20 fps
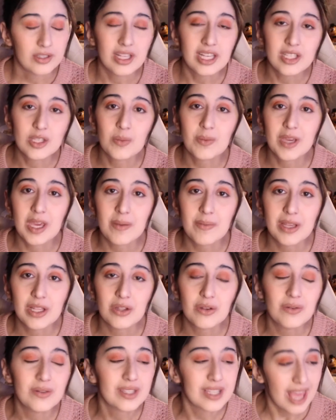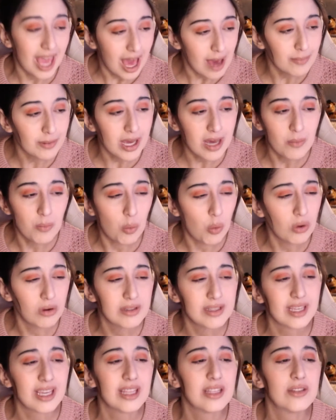next up in gaming news, Capcom
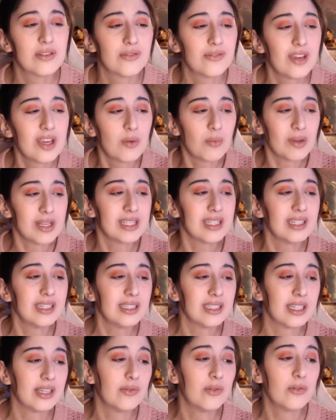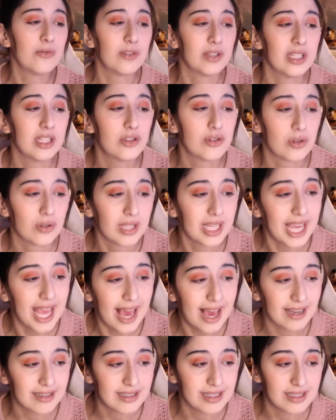warns against fake Resident Evil Village early
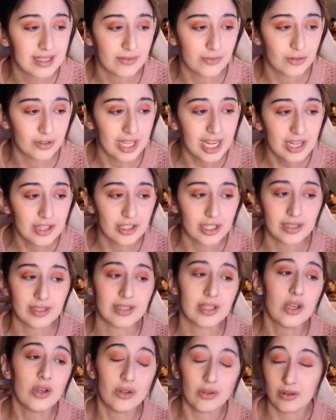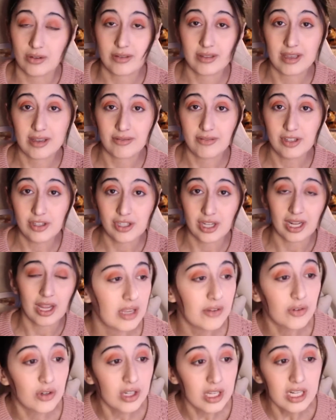access invitations. Looks like phishing.
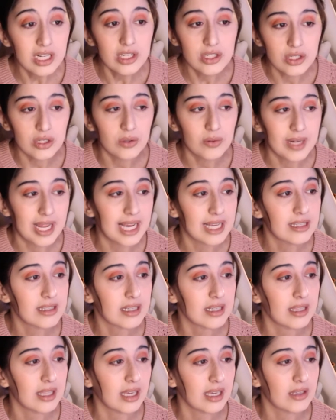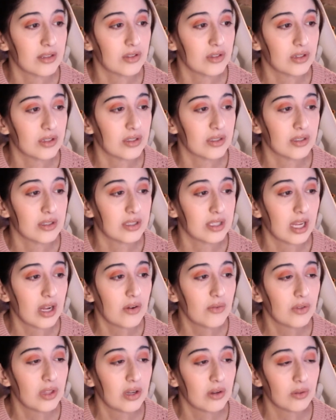If you're gonna do nasty things, just stay
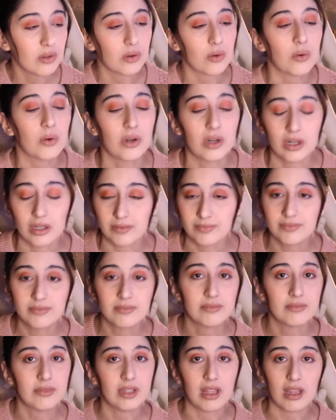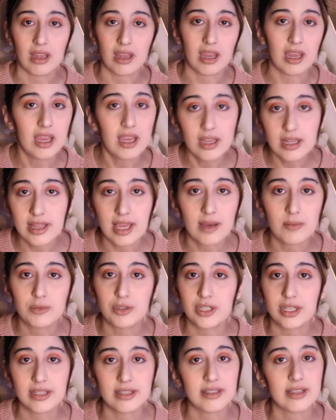over there in the corner, Eat your damn
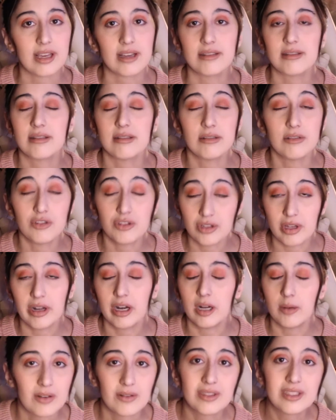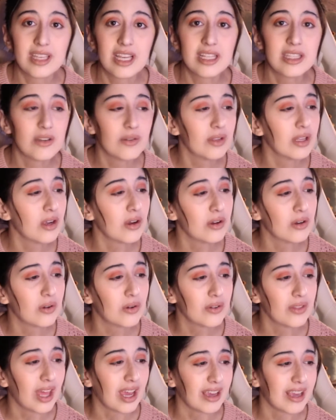cheese sticks, shut up. Stay tuned in the
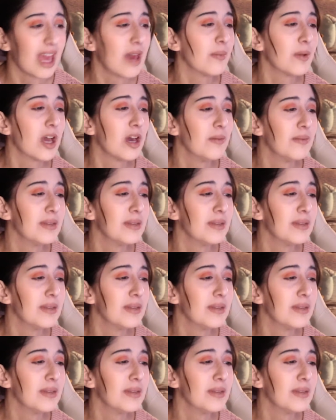article that Capcom